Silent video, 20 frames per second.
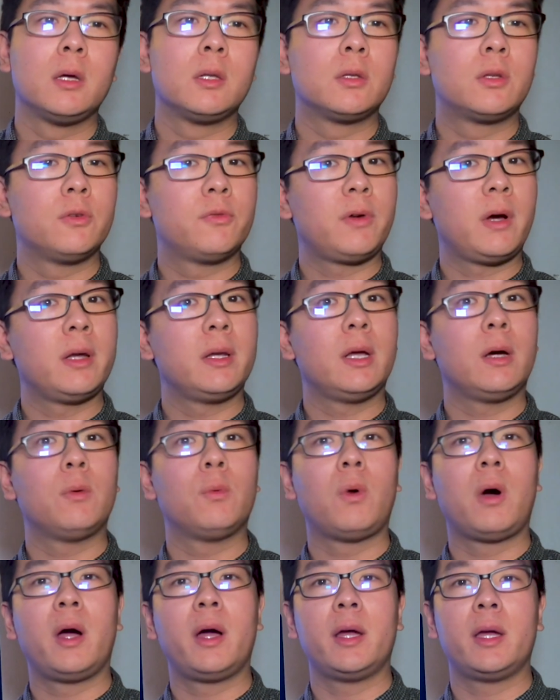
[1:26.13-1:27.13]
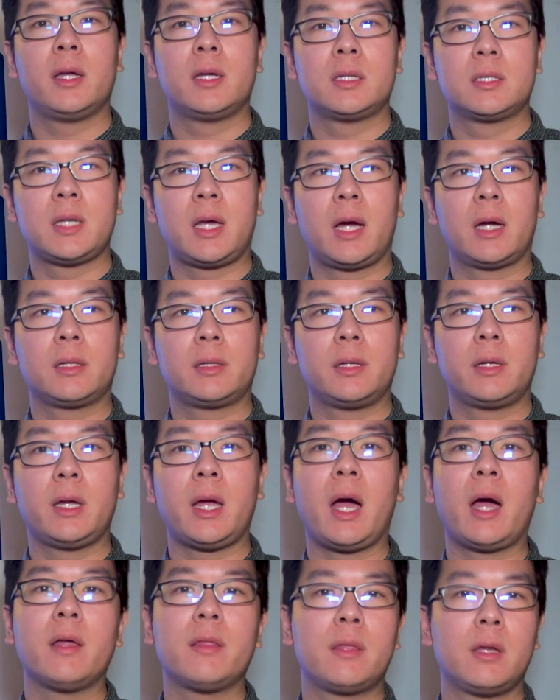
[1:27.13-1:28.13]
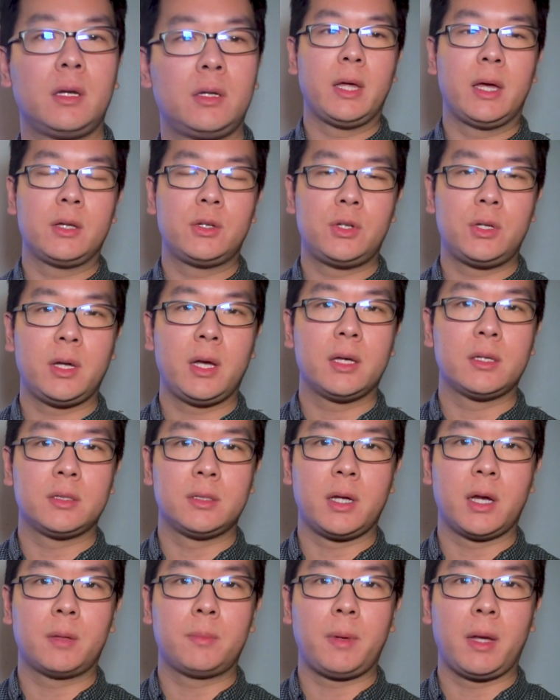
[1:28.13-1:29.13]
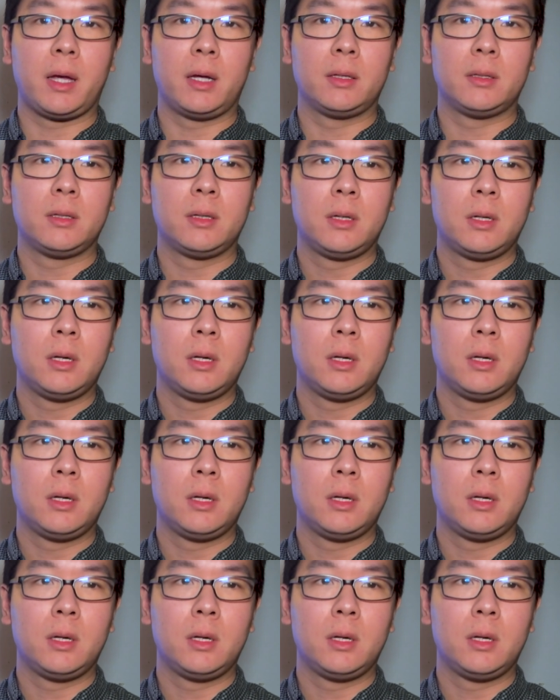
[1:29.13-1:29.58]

to find out why exactly I think that she has neck pain.